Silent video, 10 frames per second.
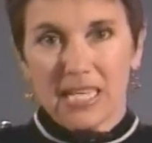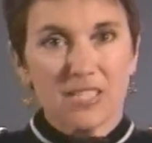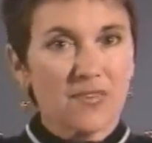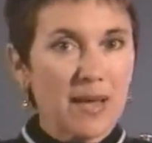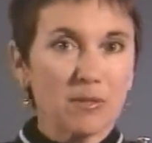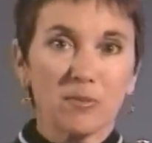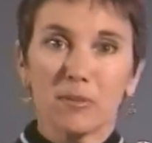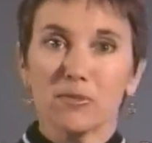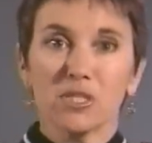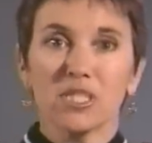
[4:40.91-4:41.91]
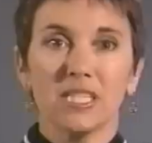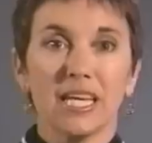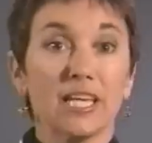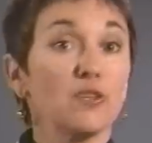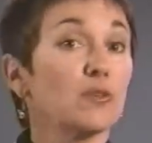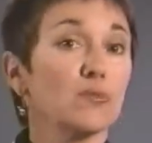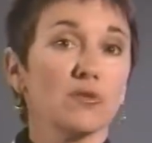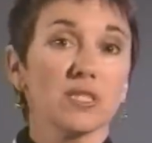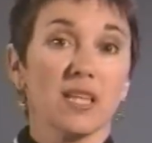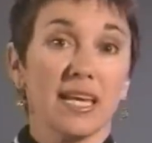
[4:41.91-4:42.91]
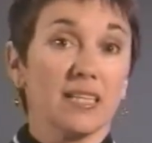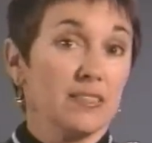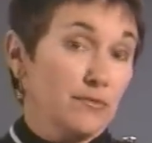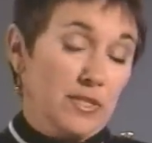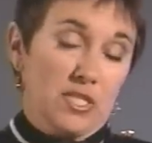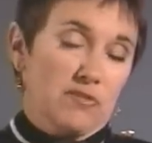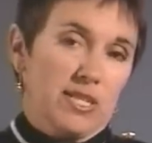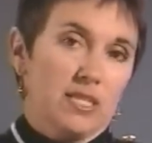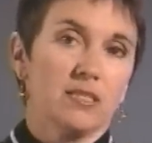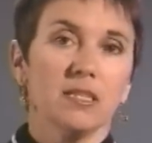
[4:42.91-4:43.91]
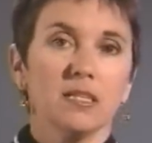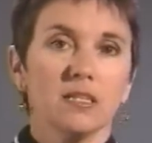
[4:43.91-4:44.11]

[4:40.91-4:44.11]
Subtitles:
as family members today, you are most likely frustrated